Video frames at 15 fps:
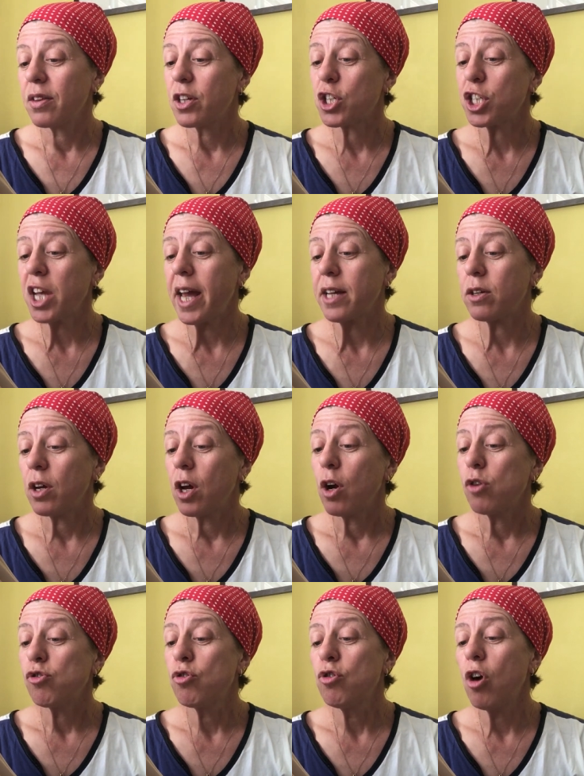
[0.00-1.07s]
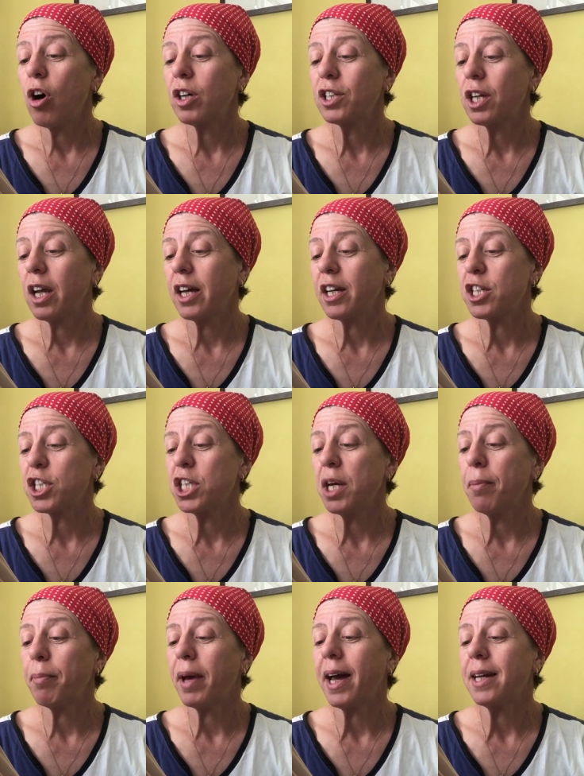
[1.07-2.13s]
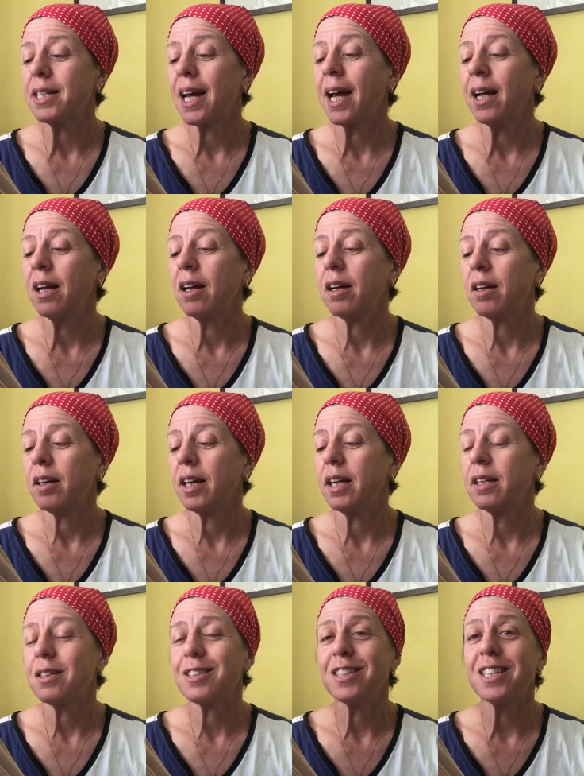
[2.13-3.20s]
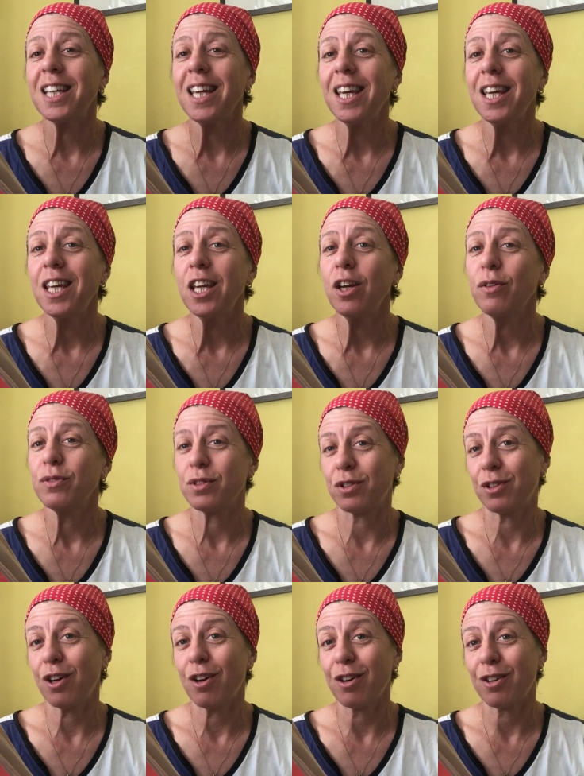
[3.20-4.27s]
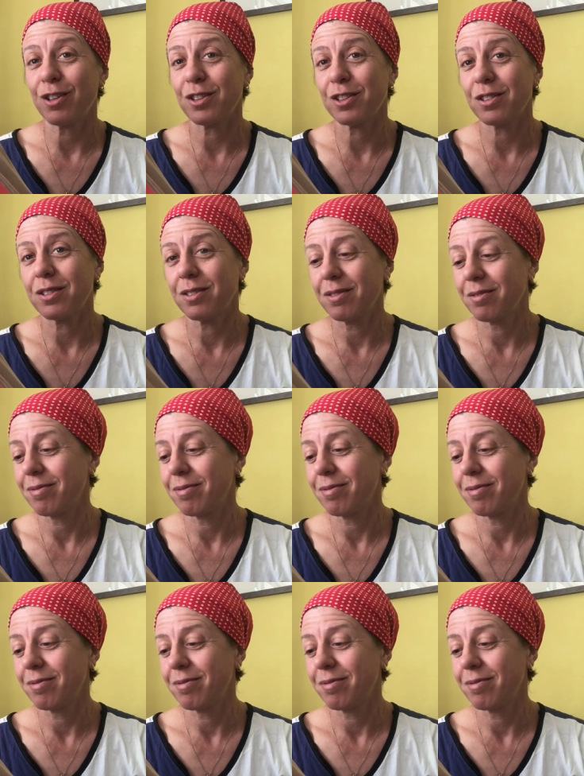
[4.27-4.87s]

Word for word: The shed rocked like a ship at anchor in a sea of stars.